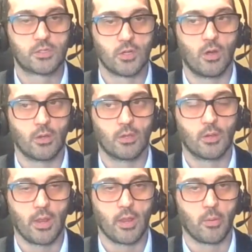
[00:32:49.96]
saw
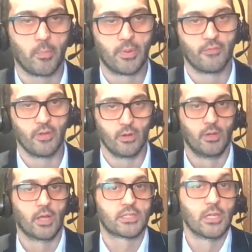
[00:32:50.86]
a bit of
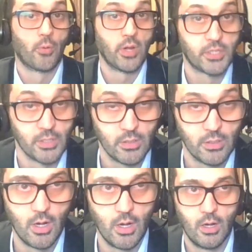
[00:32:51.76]
an acceleration
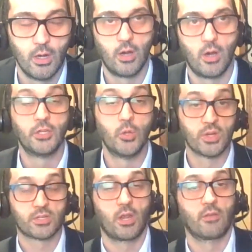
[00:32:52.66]
on the
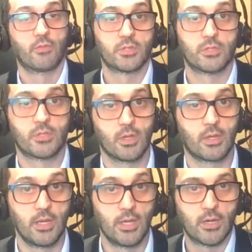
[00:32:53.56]
US side versus
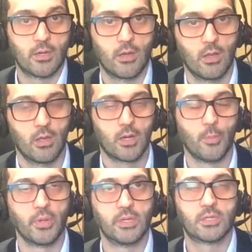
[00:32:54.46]
Canadian
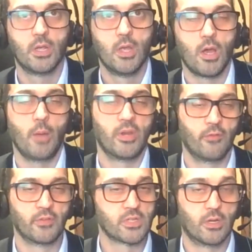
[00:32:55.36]
companies. I mean,
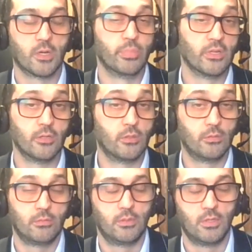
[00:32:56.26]
obviously completely
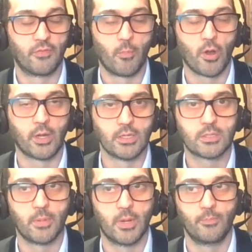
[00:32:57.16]
different
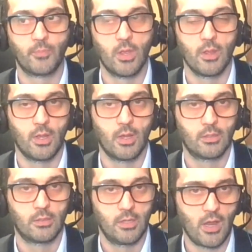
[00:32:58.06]
markets, but
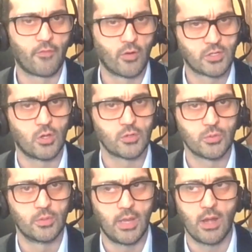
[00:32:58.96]
the effort is
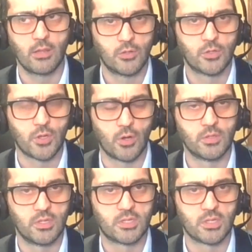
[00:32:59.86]
also in Canada. You're starting to
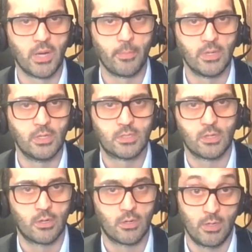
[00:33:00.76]
see some companies
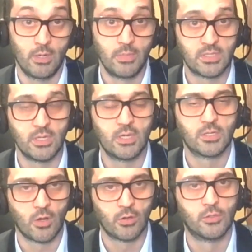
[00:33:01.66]
other than BC
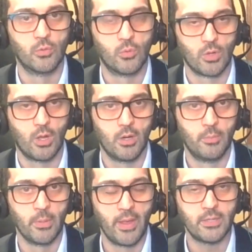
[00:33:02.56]
starting to
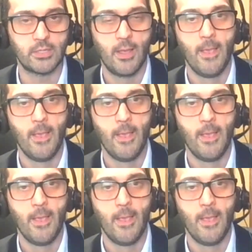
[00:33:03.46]
implement.